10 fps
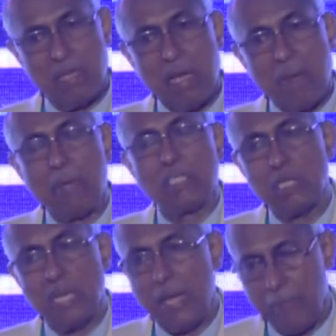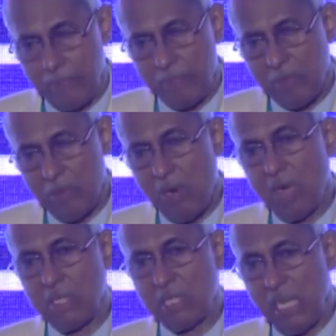much time on our
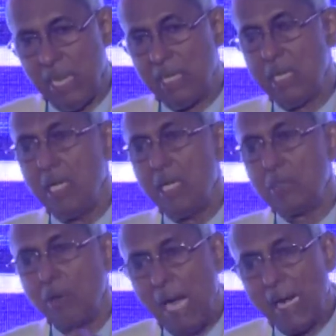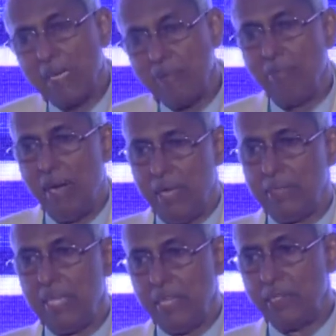side to identify
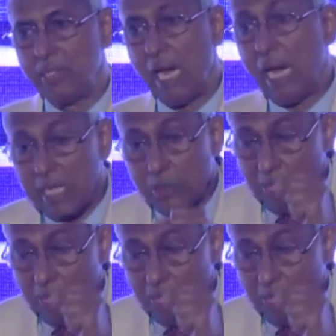this unless we are